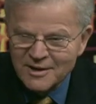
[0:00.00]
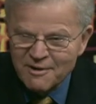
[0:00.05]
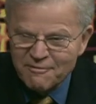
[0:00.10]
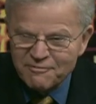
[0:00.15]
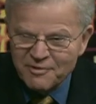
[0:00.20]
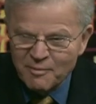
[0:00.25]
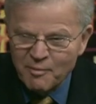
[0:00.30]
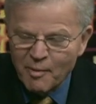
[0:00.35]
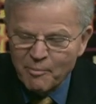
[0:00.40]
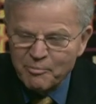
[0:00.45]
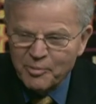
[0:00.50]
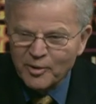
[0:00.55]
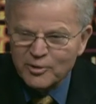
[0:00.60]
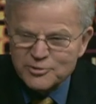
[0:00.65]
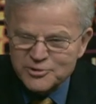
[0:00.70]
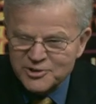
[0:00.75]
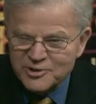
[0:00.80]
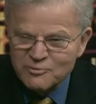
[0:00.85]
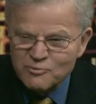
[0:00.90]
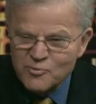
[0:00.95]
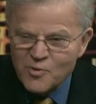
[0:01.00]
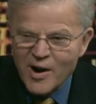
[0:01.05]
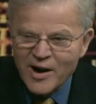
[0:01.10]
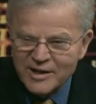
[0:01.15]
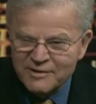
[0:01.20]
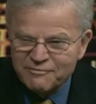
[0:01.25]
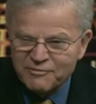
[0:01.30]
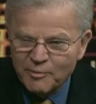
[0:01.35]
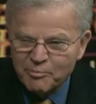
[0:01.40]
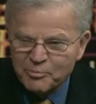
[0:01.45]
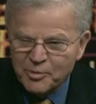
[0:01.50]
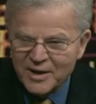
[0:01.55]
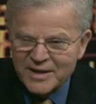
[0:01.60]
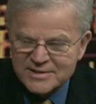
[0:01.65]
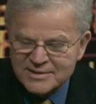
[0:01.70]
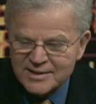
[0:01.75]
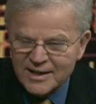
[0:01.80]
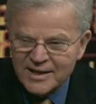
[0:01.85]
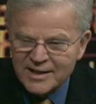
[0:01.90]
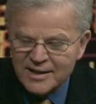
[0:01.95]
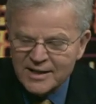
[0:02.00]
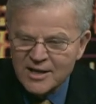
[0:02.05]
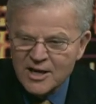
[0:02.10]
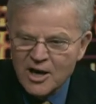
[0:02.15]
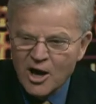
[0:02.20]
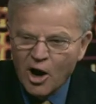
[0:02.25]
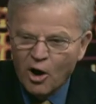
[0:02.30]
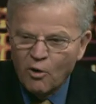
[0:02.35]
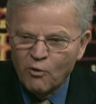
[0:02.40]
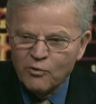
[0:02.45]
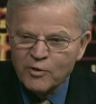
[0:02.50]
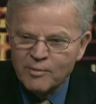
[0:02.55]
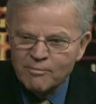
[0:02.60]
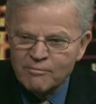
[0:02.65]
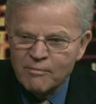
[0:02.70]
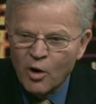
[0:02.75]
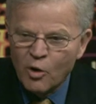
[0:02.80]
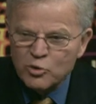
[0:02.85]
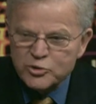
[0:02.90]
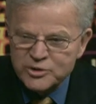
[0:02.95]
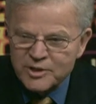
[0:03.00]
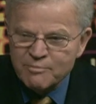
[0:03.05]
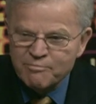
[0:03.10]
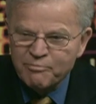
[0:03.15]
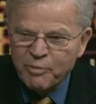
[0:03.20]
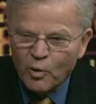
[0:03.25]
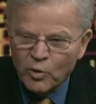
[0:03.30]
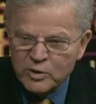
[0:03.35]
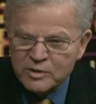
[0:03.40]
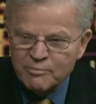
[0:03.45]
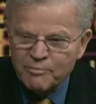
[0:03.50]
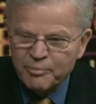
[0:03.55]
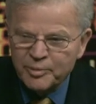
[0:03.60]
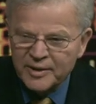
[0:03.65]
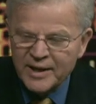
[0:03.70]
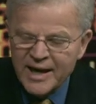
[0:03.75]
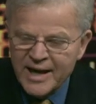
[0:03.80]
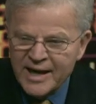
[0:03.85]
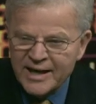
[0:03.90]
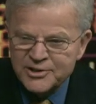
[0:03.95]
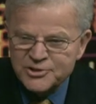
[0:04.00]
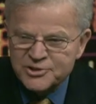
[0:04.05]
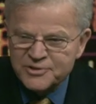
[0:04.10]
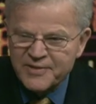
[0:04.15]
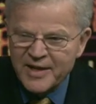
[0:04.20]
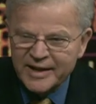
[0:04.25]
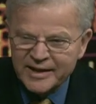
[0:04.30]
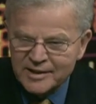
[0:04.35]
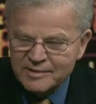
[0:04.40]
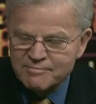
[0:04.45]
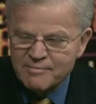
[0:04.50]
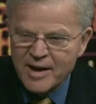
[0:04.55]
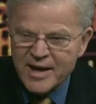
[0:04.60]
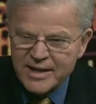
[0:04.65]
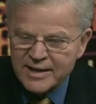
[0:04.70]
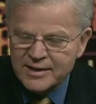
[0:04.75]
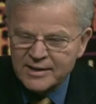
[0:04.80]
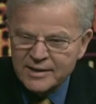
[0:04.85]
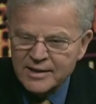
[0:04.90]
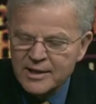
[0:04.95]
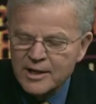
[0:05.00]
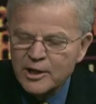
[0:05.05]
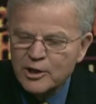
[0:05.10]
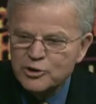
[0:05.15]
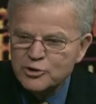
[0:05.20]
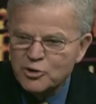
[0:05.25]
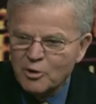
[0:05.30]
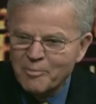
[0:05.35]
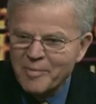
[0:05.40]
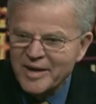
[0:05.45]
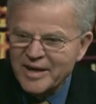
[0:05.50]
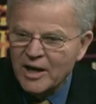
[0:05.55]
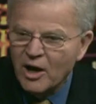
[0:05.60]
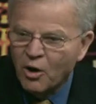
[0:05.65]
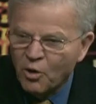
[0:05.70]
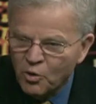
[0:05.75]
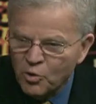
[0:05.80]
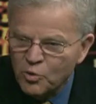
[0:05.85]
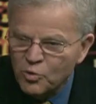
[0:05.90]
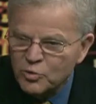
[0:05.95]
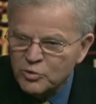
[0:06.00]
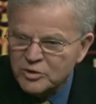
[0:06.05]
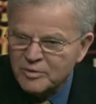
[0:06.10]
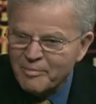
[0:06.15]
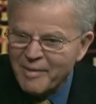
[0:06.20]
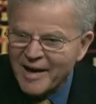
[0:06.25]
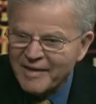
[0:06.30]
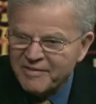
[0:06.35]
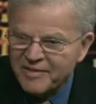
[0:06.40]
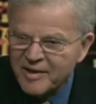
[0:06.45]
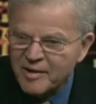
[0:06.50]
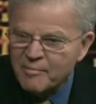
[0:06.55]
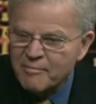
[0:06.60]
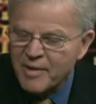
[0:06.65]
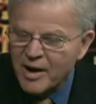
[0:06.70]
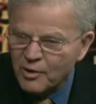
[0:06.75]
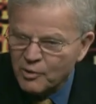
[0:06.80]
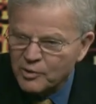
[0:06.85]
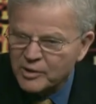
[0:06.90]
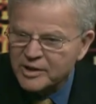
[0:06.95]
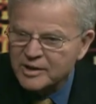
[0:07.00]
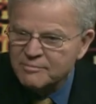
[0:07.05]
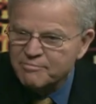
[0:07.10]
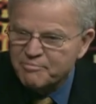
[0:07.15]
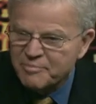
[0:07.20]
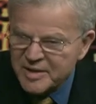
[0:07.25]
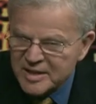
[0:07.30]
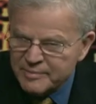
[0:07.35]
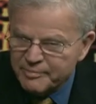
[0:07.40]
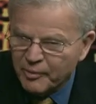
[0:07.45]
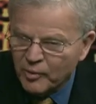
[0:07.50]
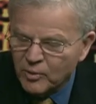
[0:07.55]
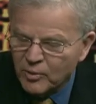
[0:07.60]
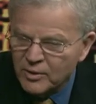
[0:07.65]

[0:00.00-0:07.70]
from a person running for president on the most important pledge they can make, to be owned by the American people,